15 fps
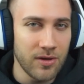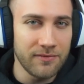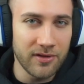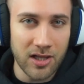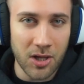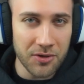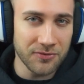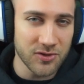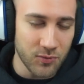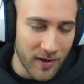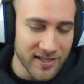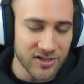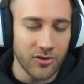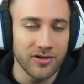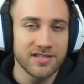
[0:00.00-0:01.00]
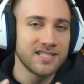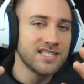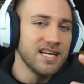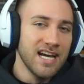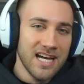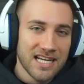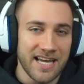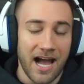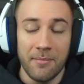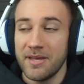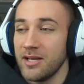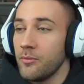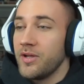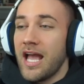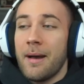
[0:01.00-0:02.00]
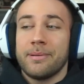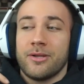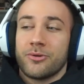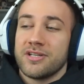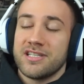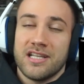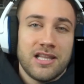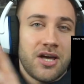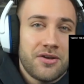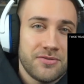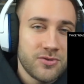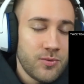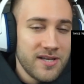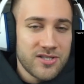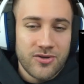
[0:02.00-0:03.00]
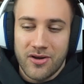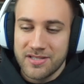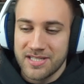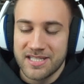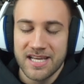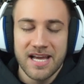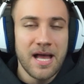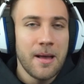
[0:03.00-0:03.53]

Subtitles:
We have a lot of Twice content coming. We uploaded a lot of Twice content.